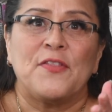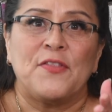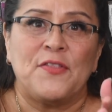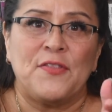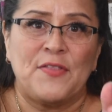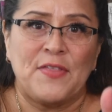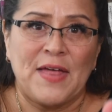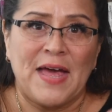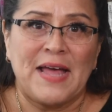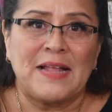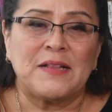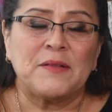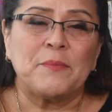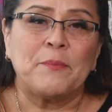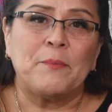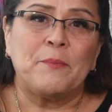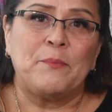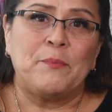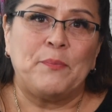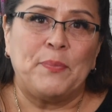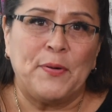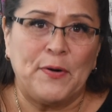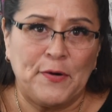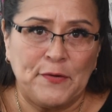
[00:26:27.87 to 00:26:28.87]
that
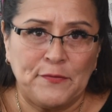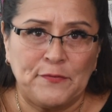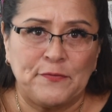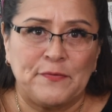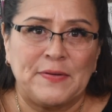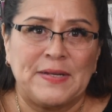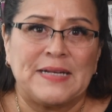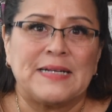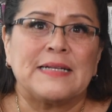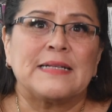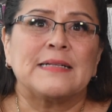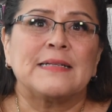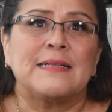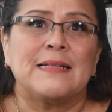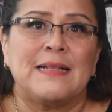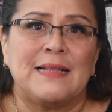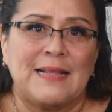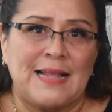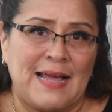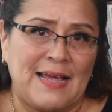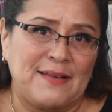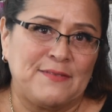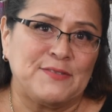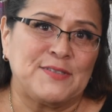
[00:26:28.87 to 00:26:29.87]
perfect
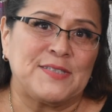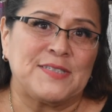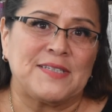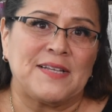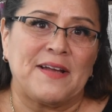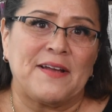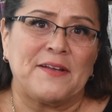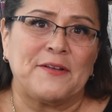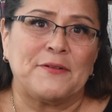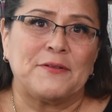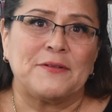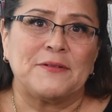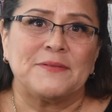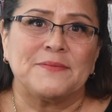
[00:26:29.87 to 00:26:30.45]
lifestyle.